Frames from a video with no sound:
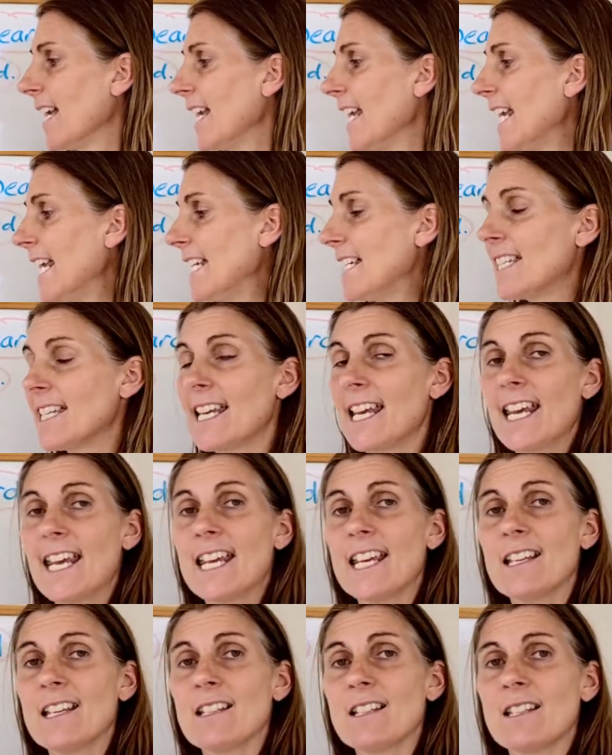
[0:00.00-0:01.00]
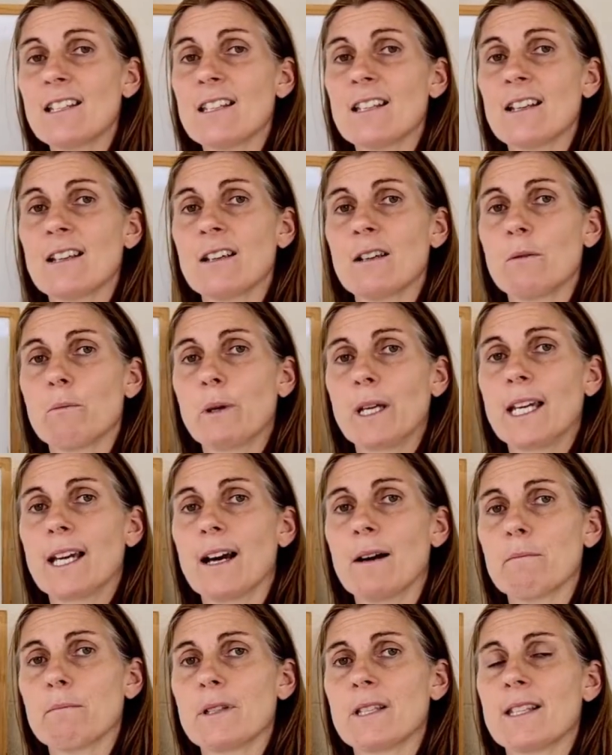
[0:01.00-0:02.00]
It is
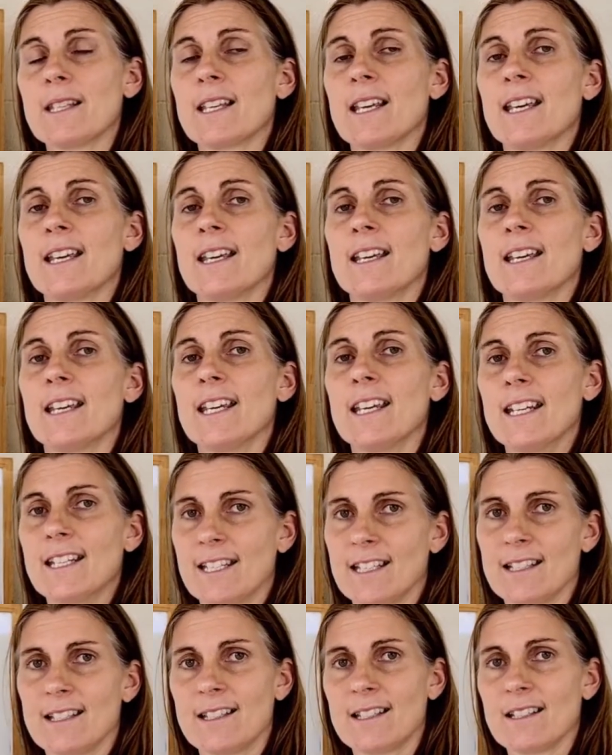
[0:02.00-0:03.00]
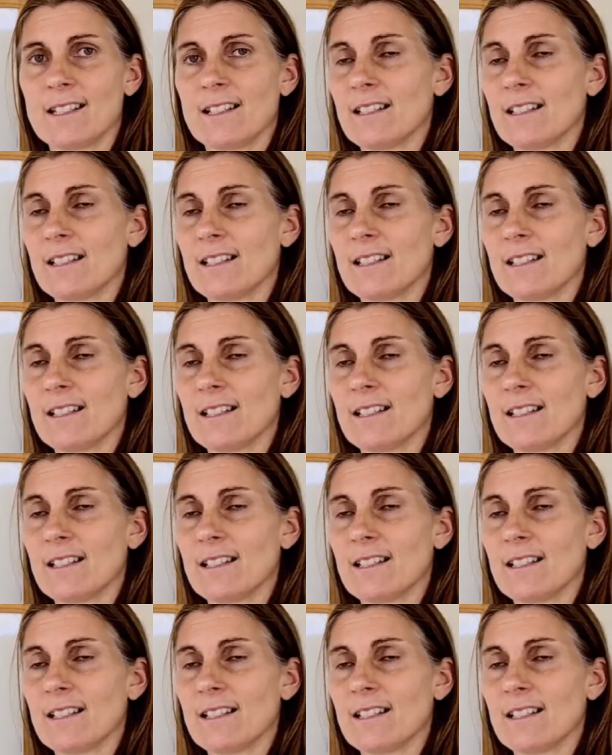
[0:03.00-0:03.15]
becomes it is.